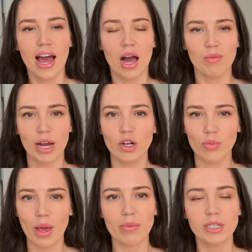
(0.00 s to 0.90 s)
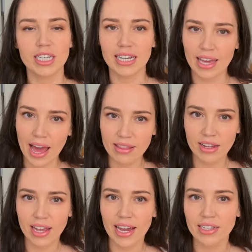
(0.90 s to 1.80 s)
I might not be able to get the
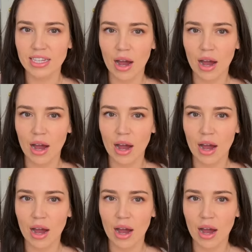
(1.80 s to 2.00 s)
links.